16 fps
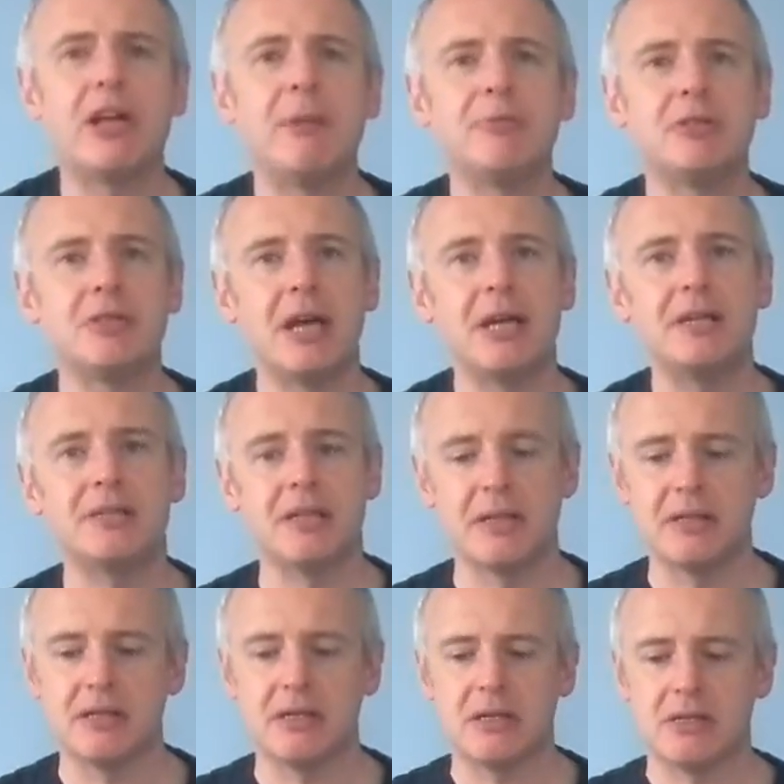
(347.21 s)
when you come to taste
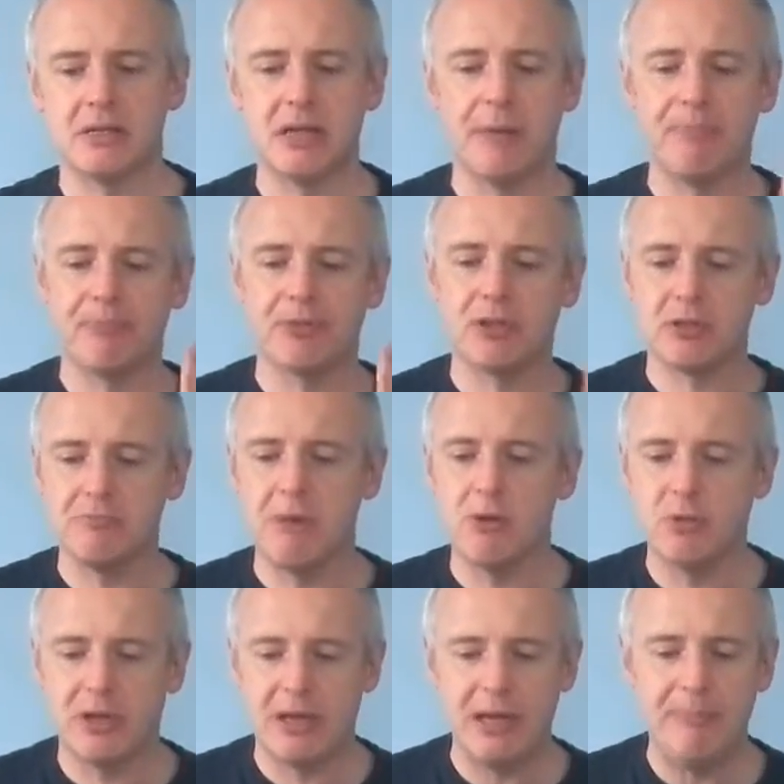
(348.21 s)
it, there's this um,
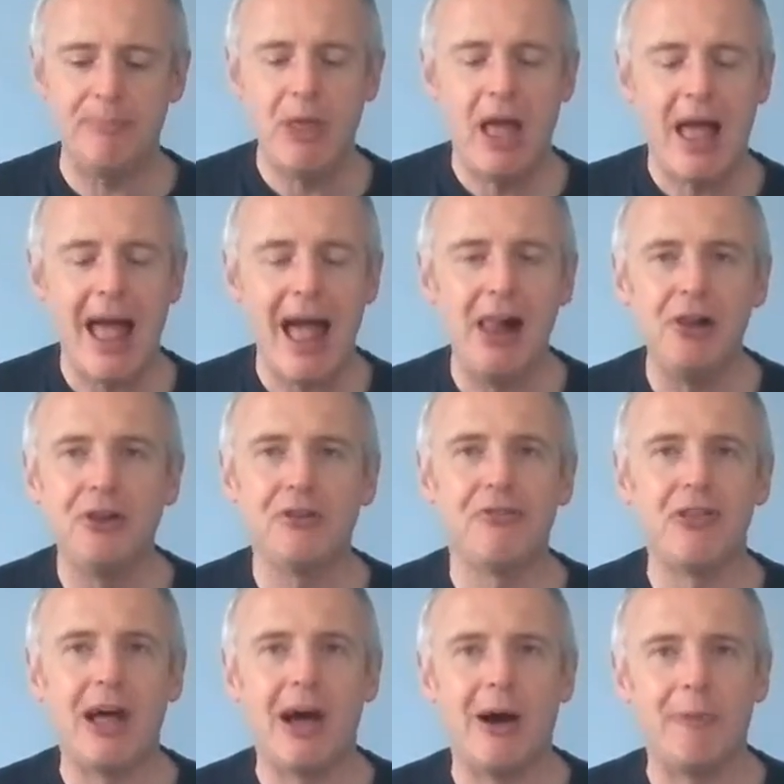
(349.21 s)
smoky
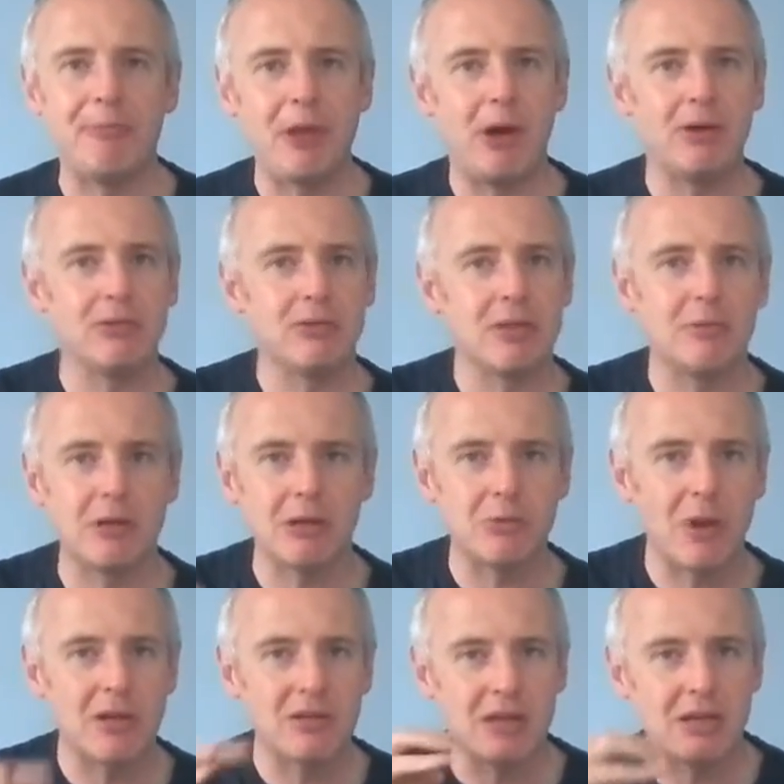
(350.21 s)
elderflower. Now,
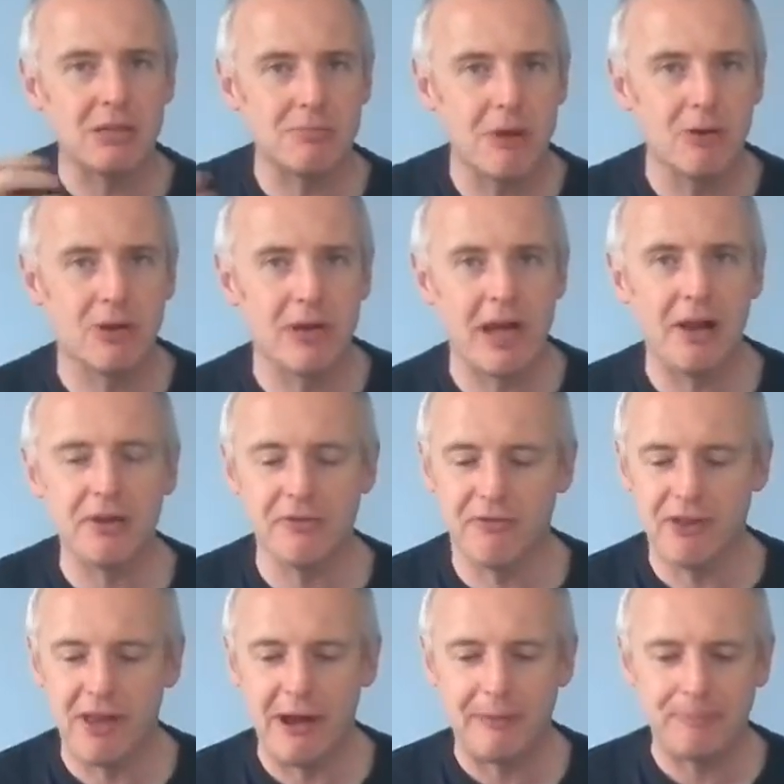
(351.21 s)
sometimes when I say smoky
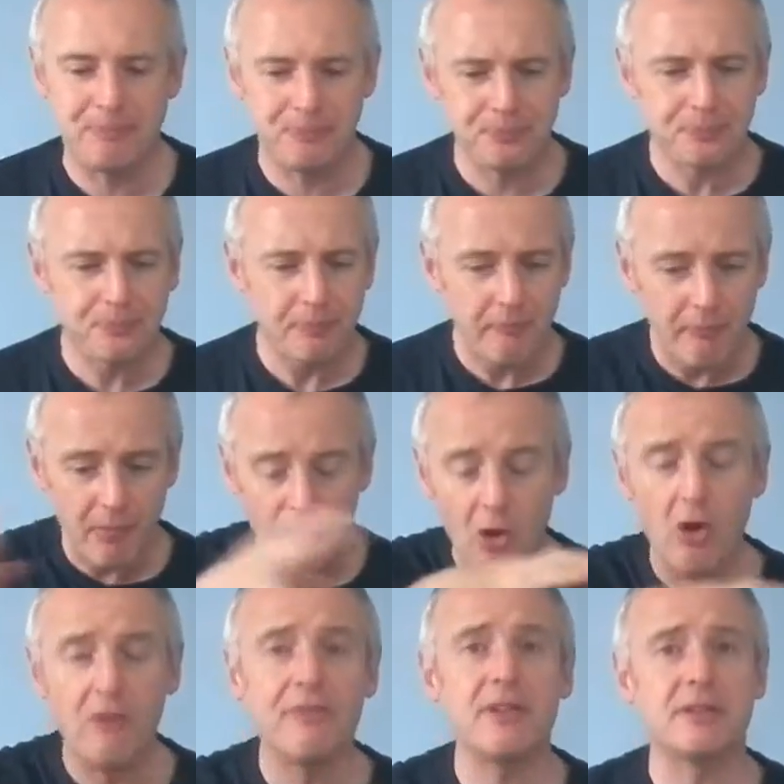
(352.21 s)
elderflower,
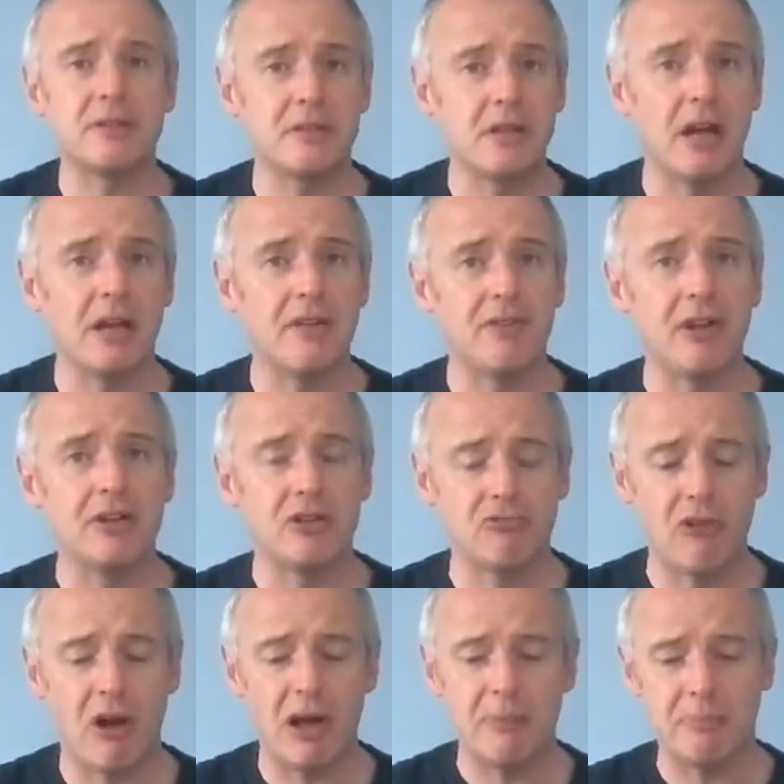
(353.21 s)
Often it's a sign of
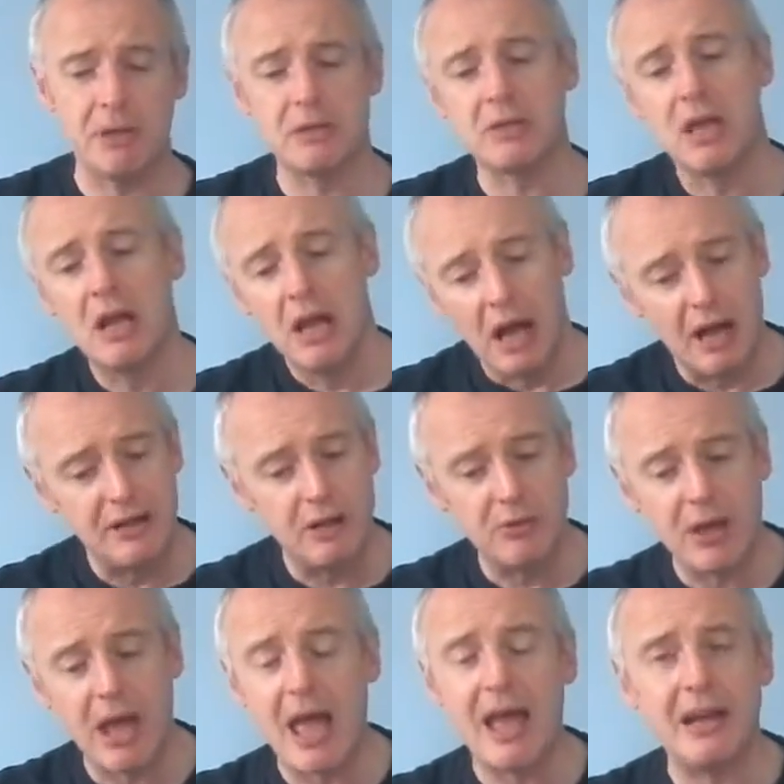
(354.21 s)
underripeness. I
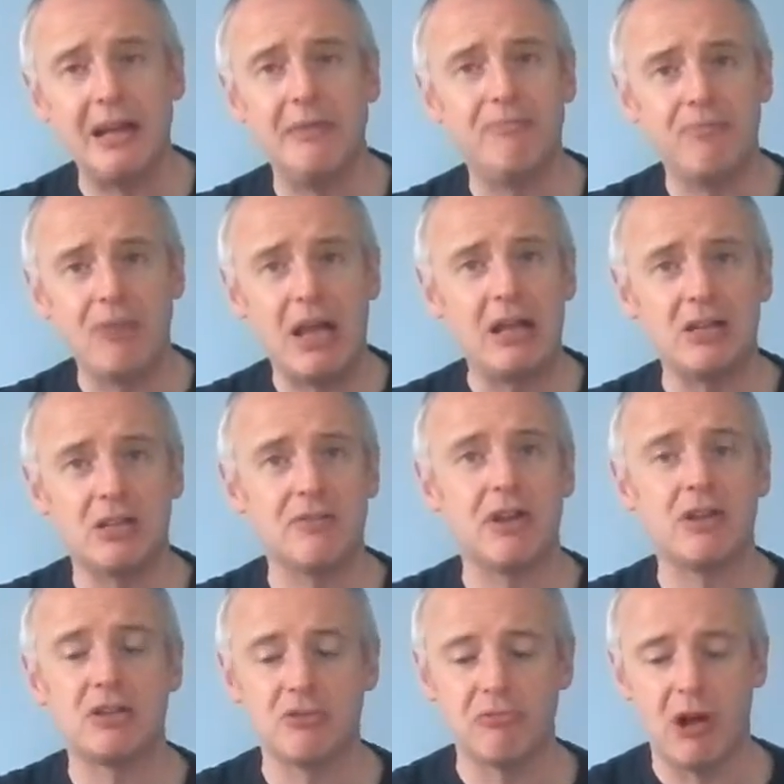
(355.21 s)
don't get any hints
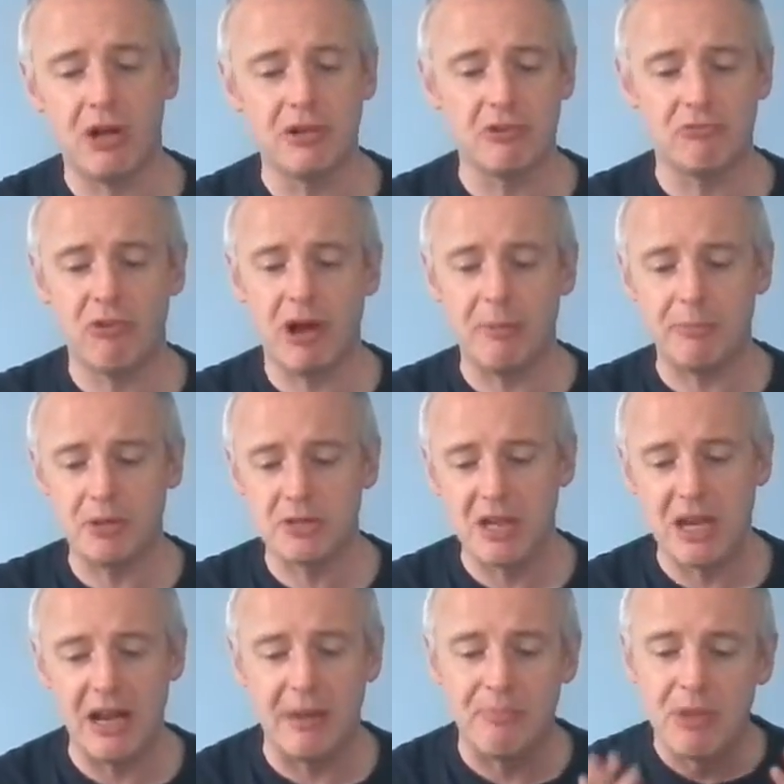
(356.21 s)
of under,
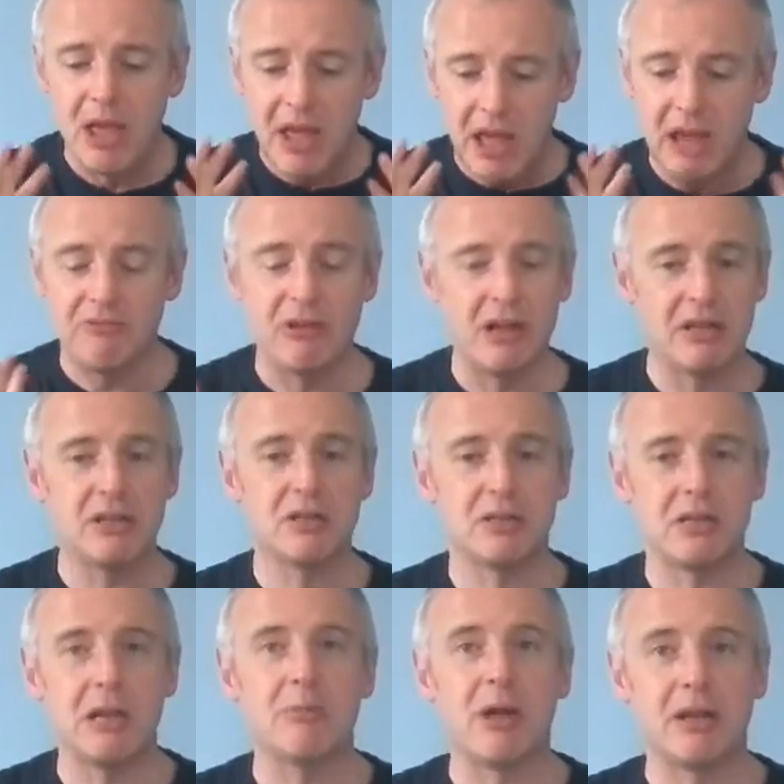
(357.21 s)
underripeness here. It really
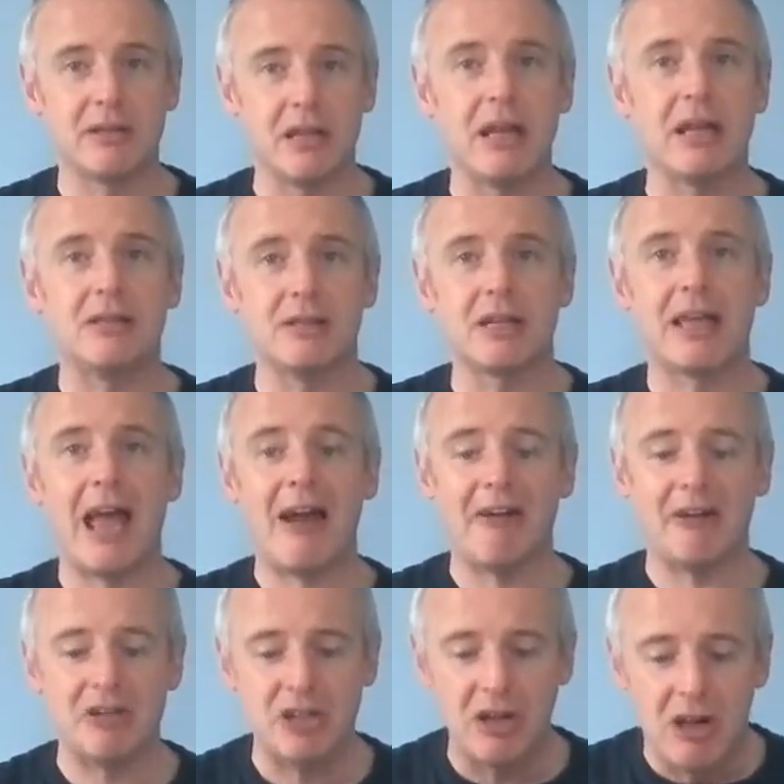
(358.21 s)
does seem like it's a
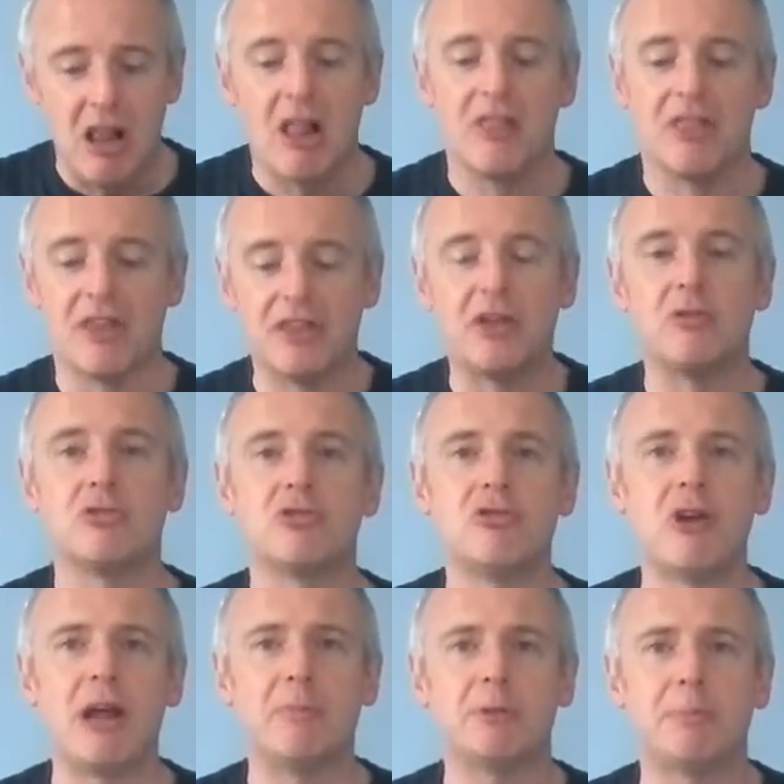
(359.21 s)
character that those
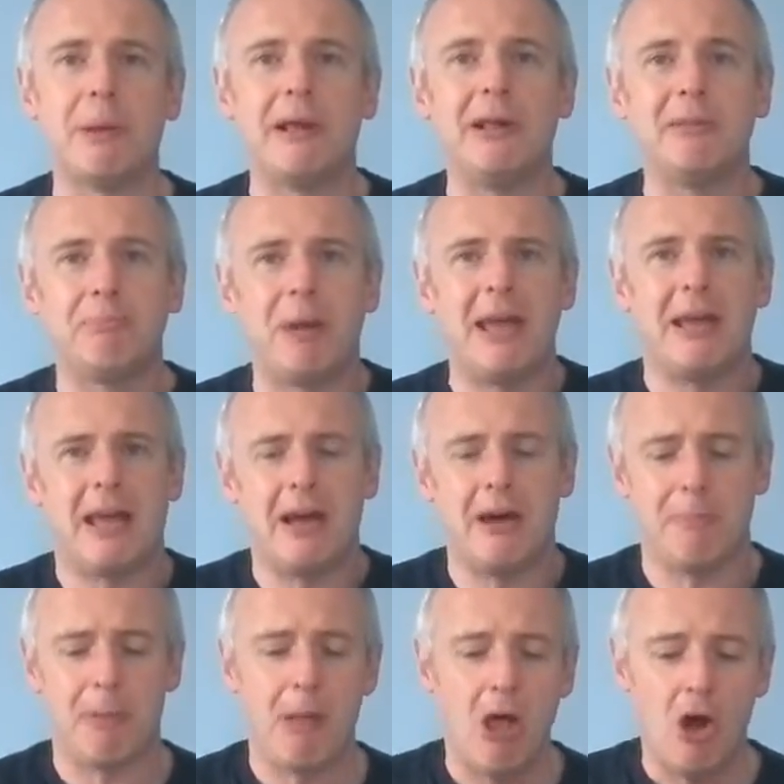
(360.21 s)
grapes pick
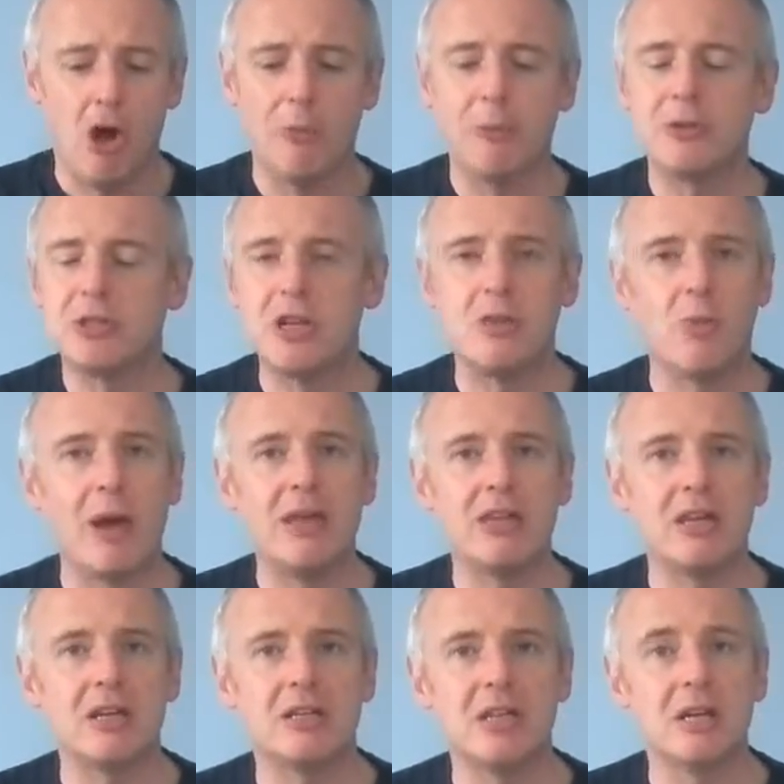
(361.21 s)
up, almost in the
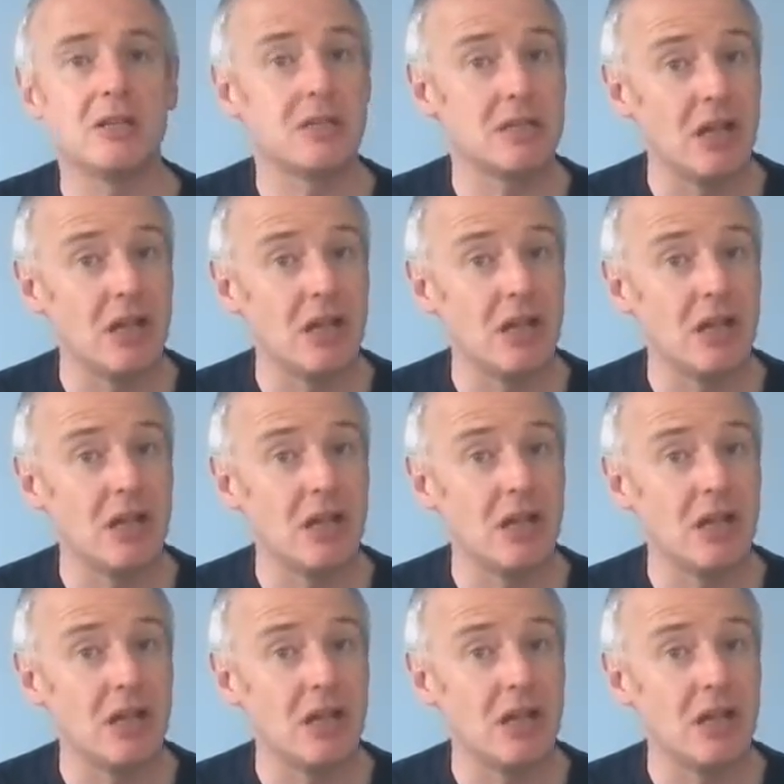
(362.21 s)
way that uh,